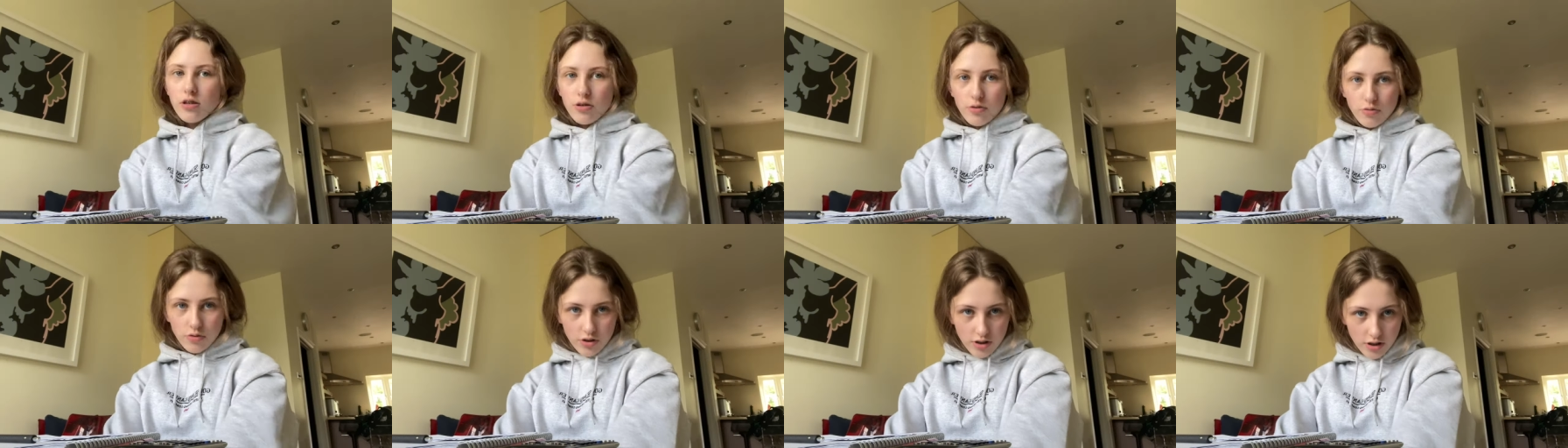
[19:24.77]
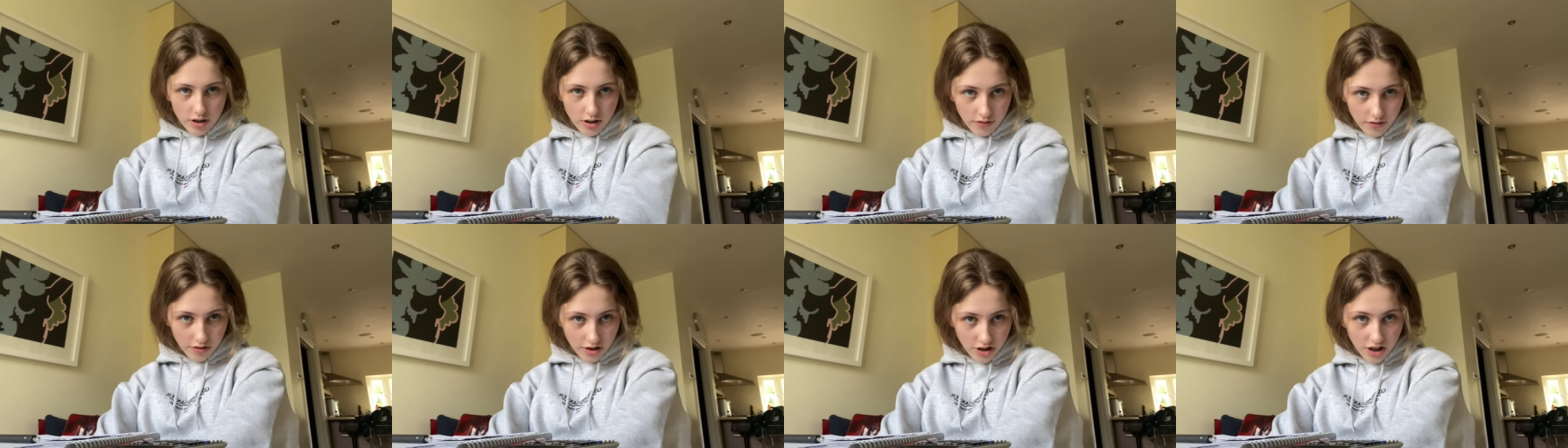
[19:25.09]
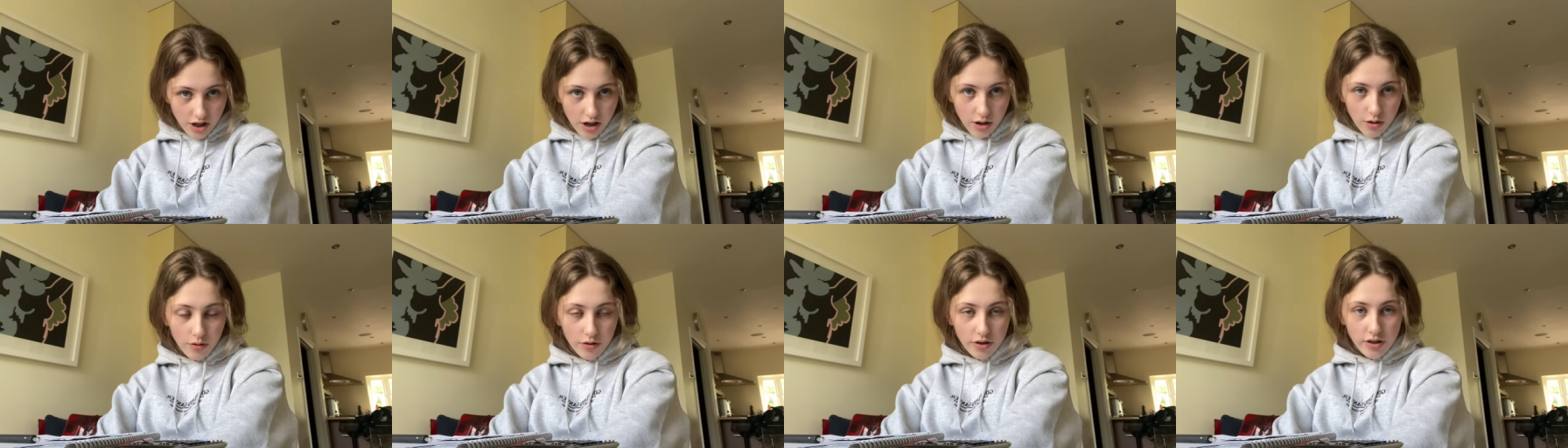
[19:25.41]
also need to have a
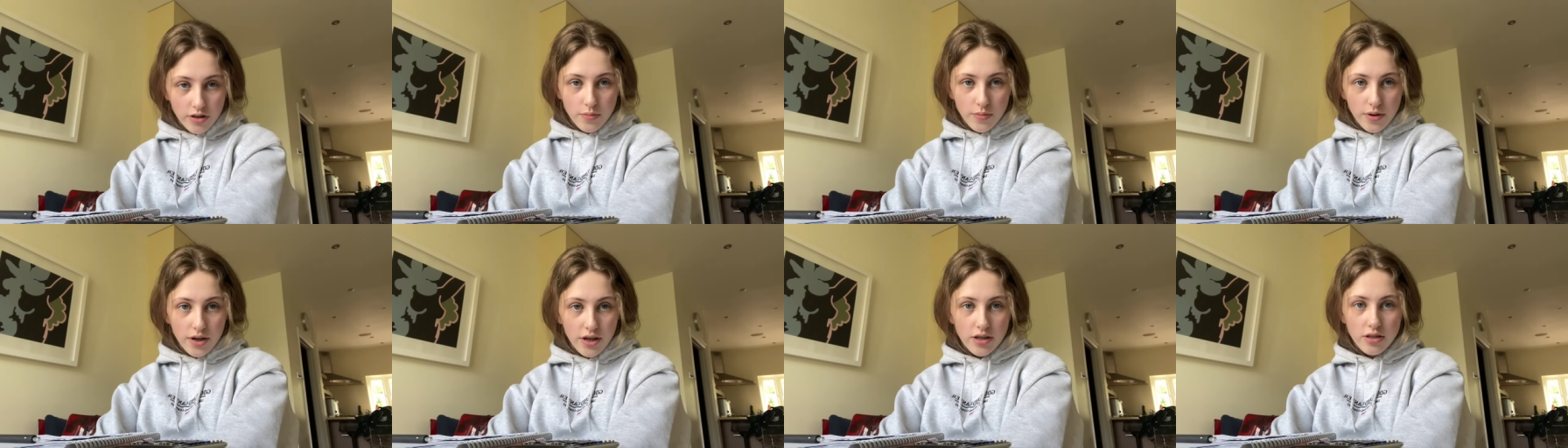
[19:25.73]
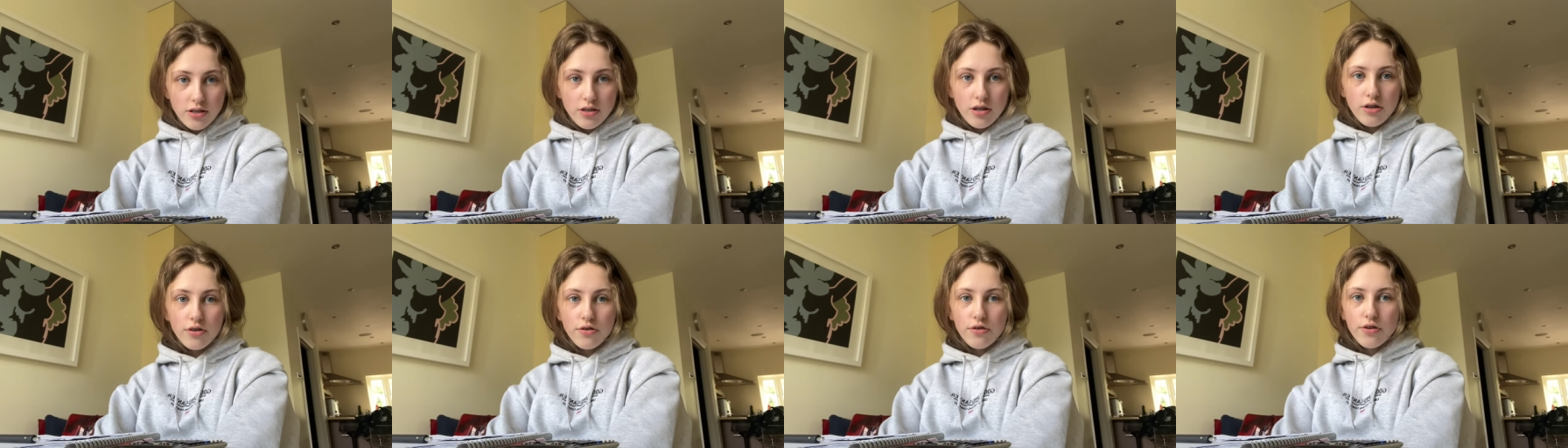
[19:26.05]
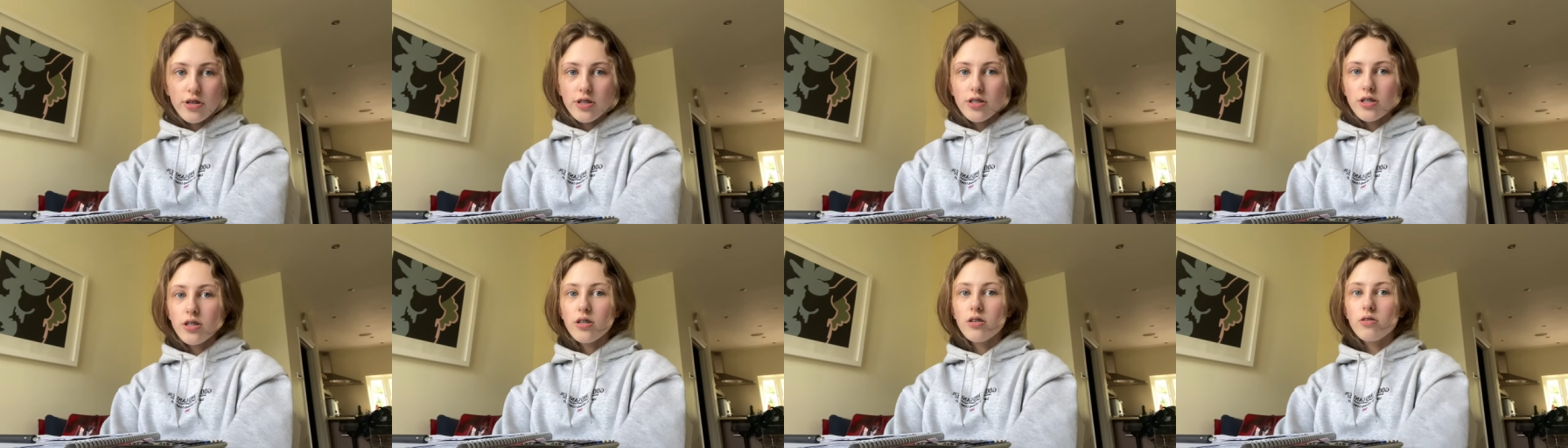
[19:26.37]
shower because my hair's kind of
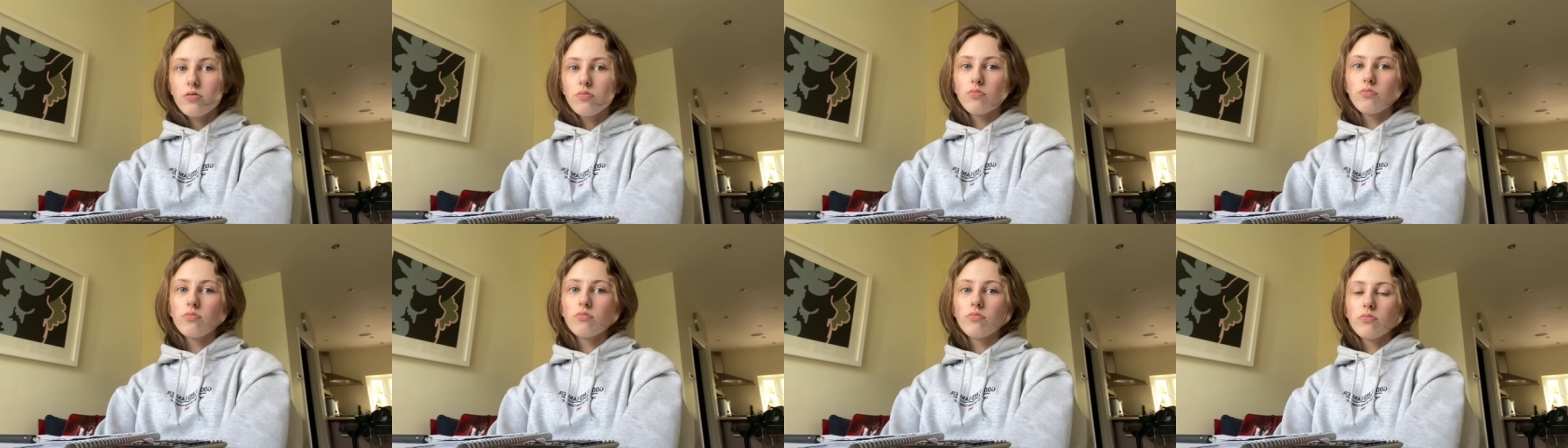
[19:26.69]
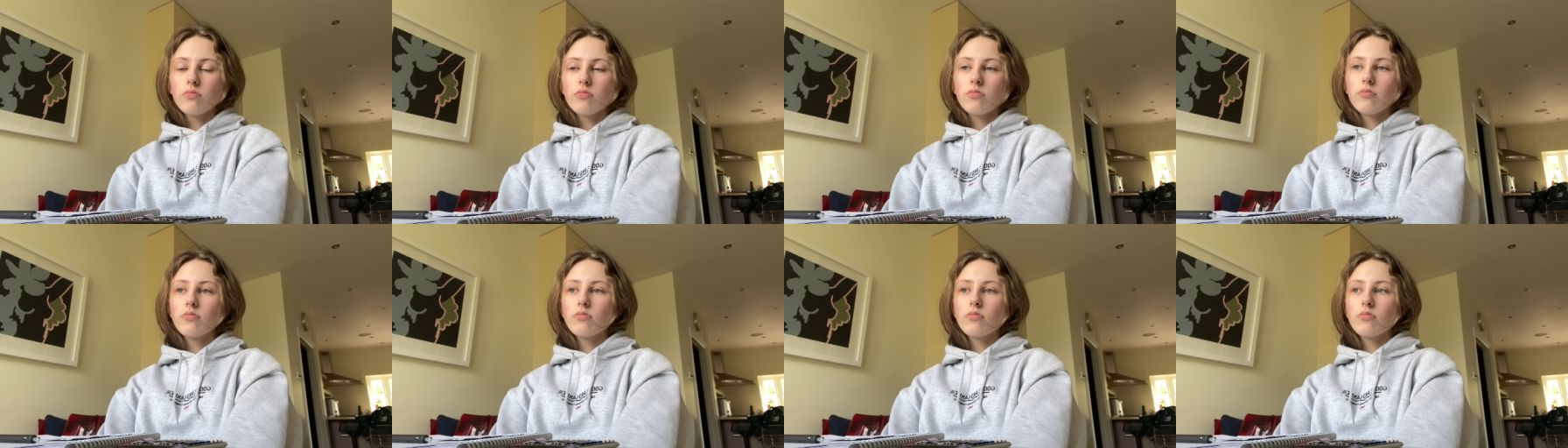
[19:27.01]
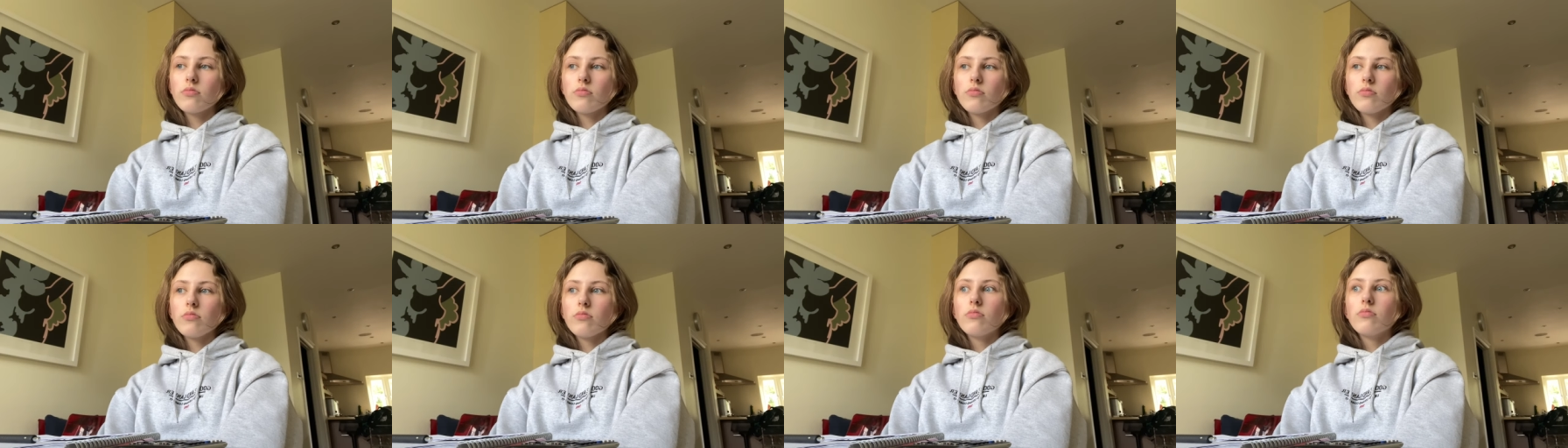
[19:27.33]
greasy.
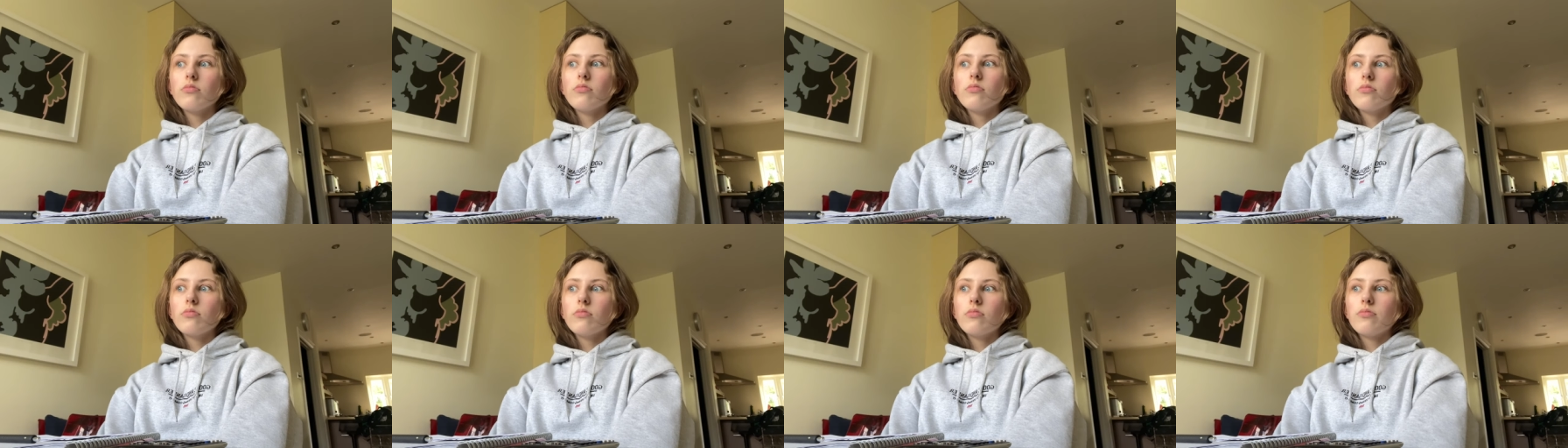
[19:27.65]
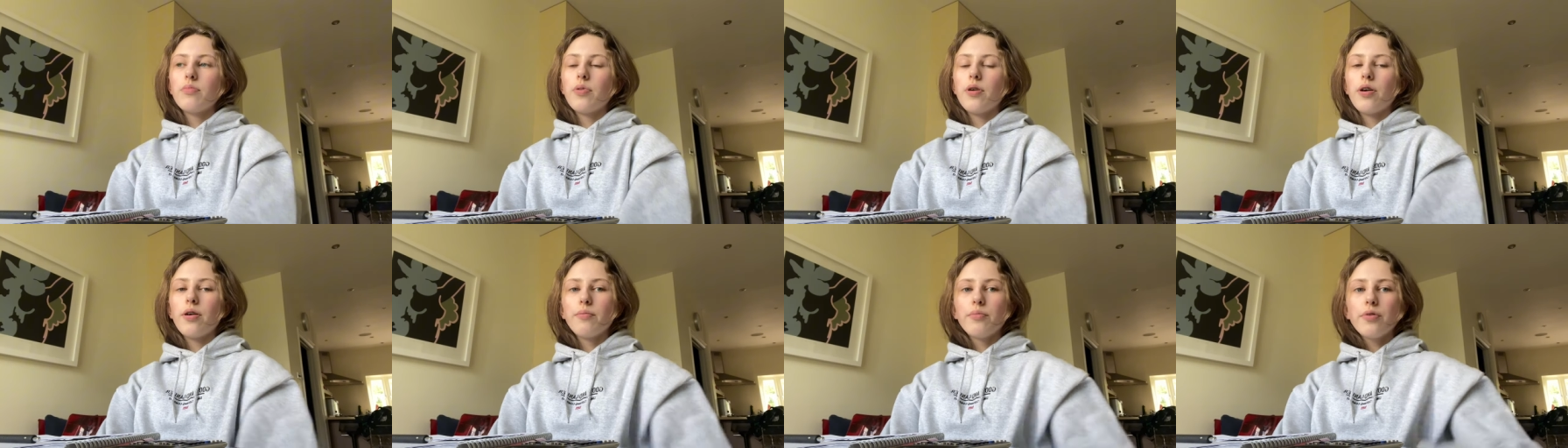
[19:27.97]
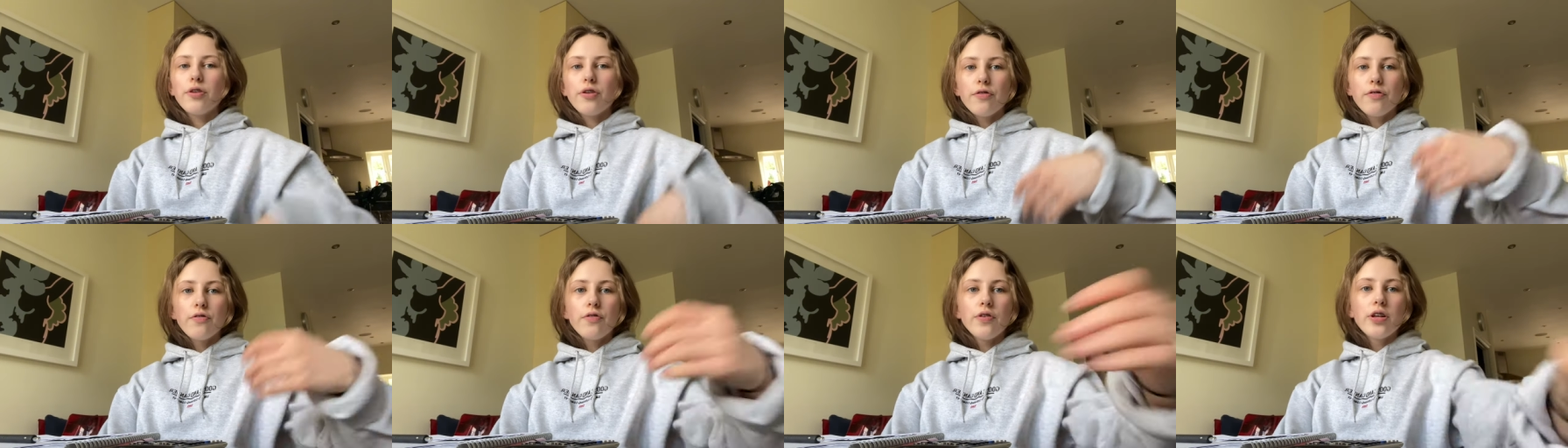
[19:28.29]
But I'm
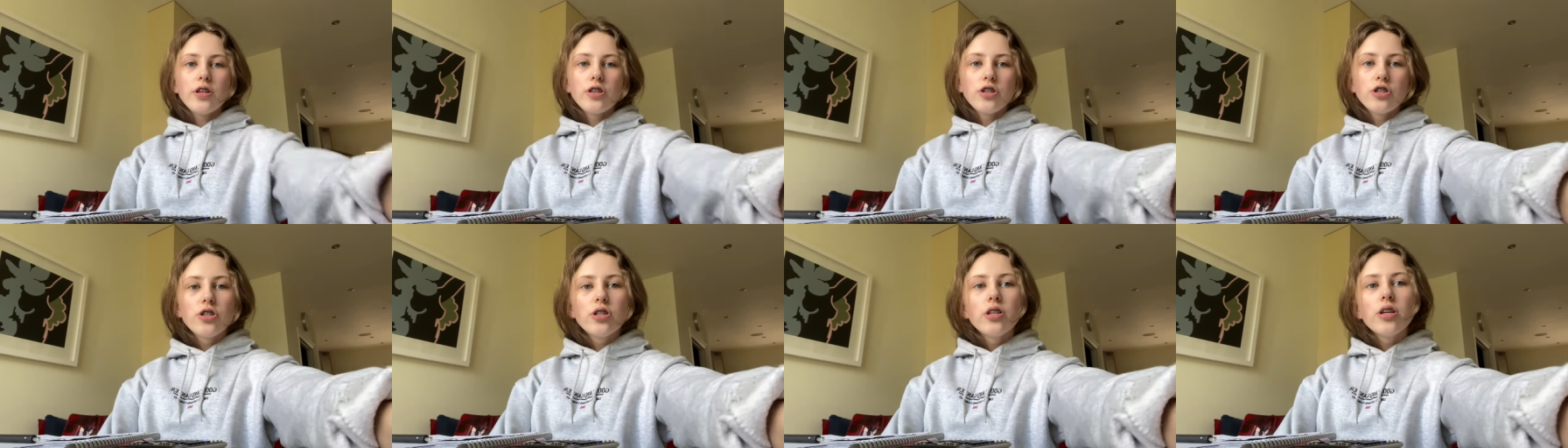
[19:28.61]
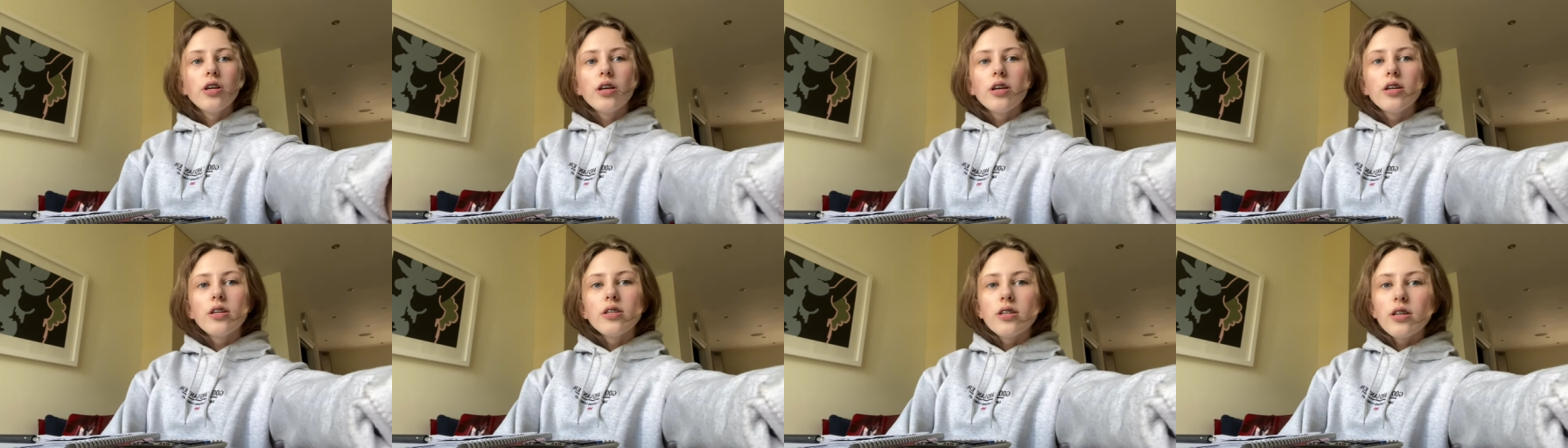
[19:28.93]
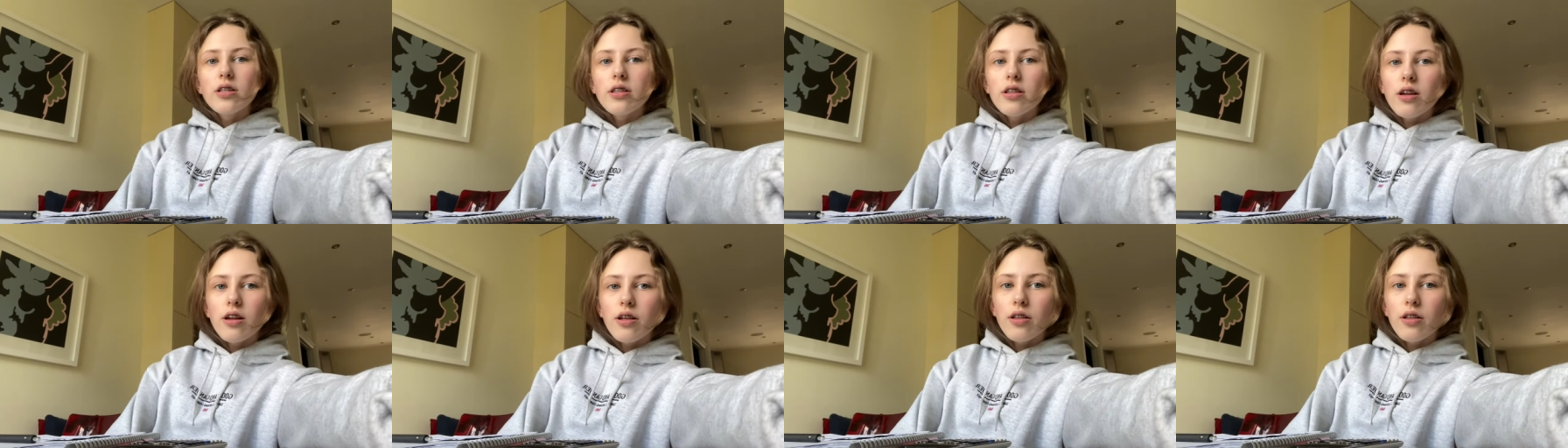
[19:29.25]
going to finish these and then I